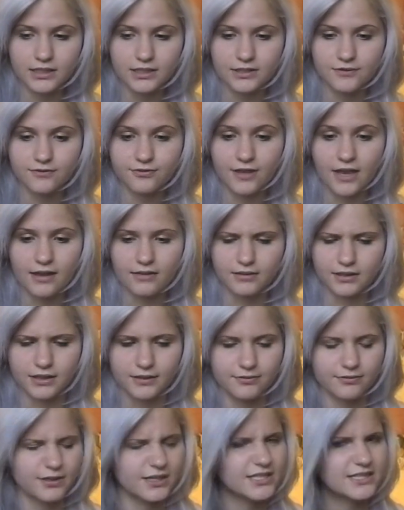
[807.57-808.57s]

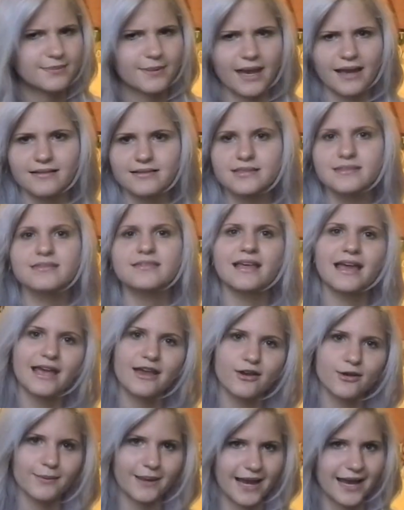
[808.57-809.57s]
face masks, the
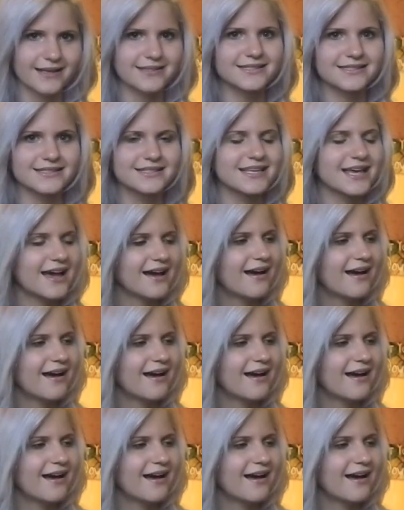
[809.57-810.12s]
hair masks,